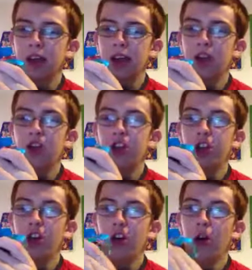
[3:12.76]
energy
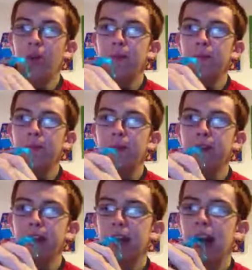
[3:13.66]
claw
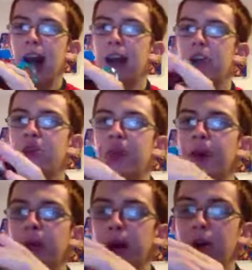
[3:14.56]
and his
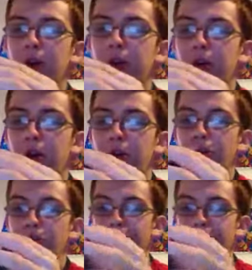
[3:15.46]
main powers involve